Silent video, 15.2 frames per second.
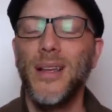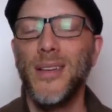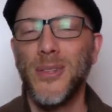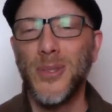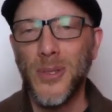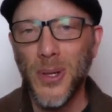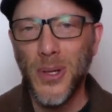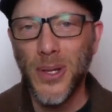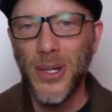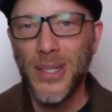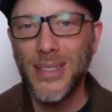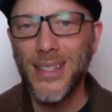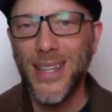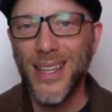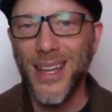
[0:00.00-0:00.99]
So long,
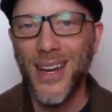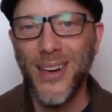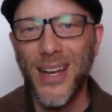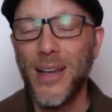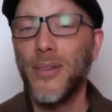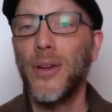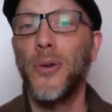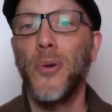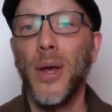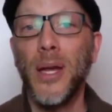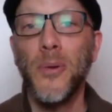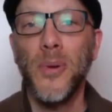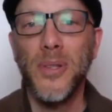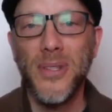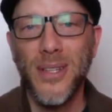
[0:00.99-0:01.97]
take care, and have a great
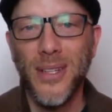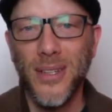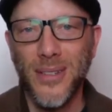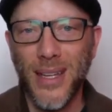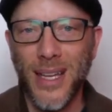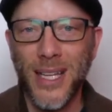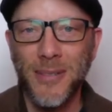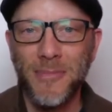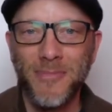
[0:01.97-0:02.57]
rest of your day.